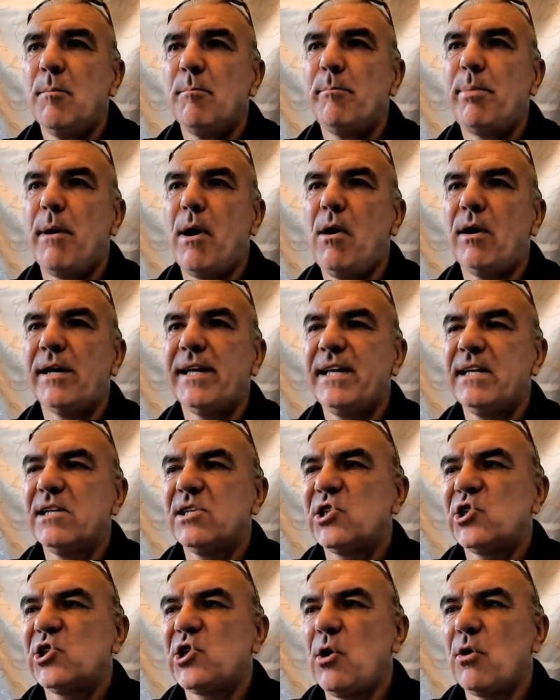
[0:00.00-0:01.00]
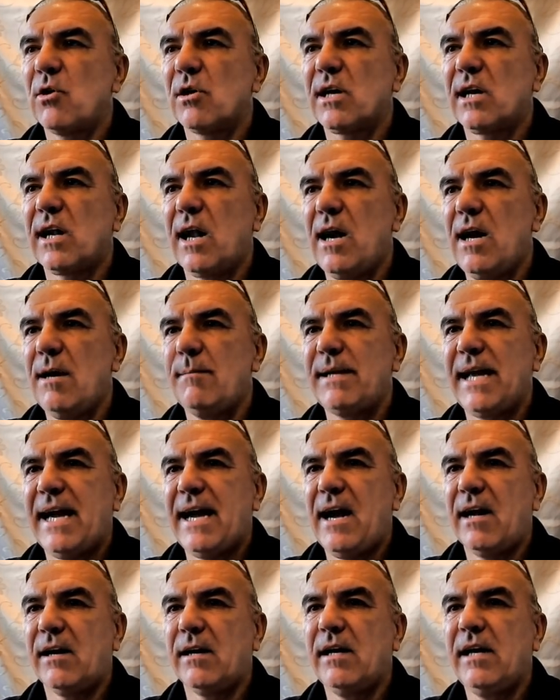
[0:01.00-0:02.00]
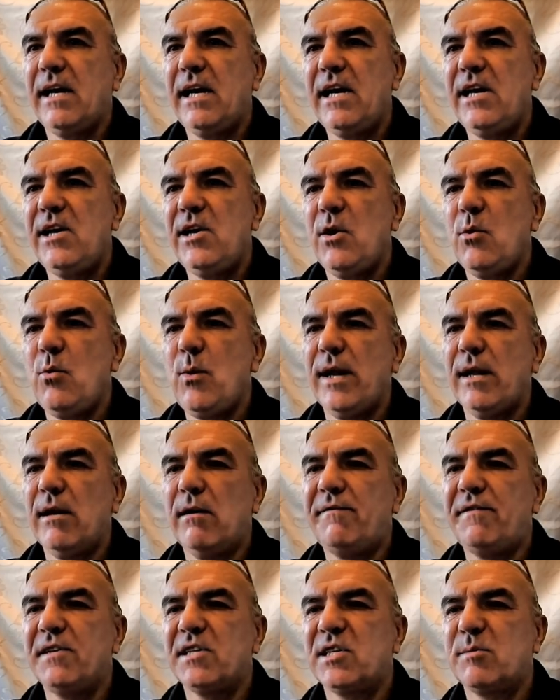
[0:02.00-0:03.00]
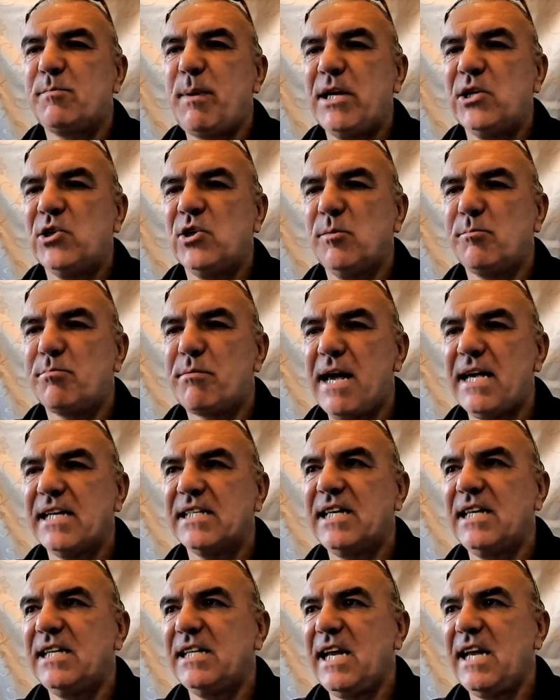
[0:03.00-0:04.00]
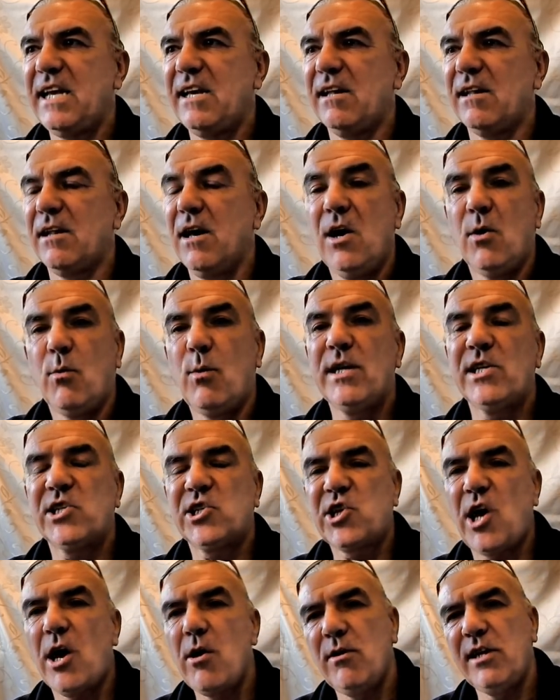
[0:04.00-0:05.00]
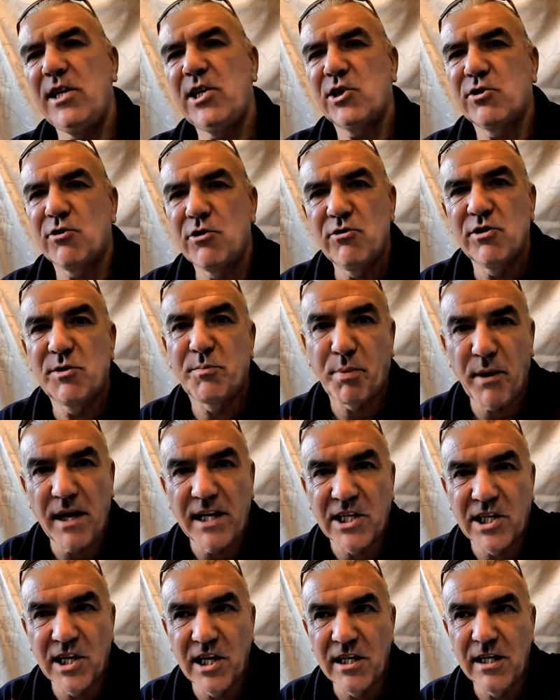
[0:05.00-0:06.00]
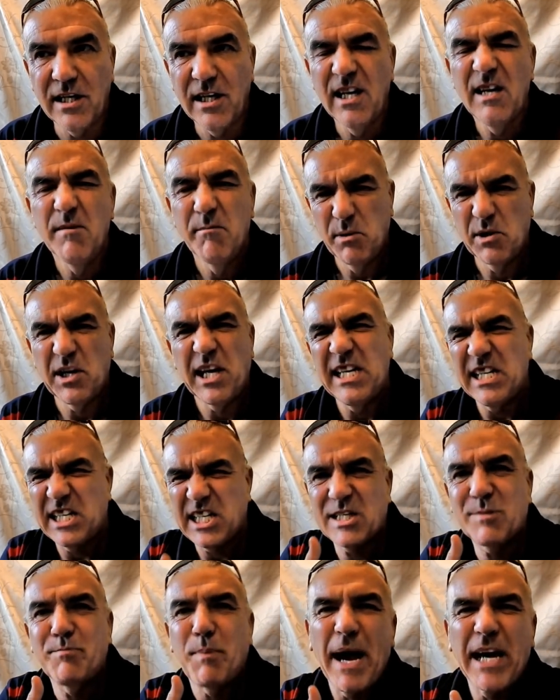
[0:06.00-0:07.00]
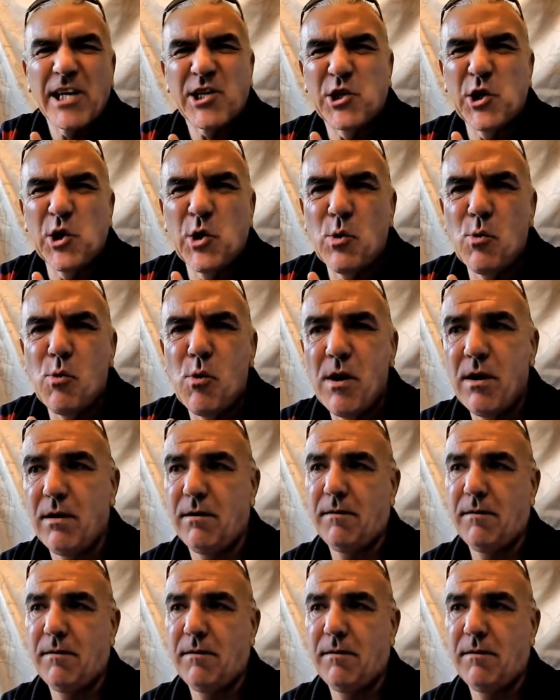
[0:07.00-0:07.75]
Barnier's shock climb down. EU will offer special Brexit deal, which totally screws Britain, but it's special.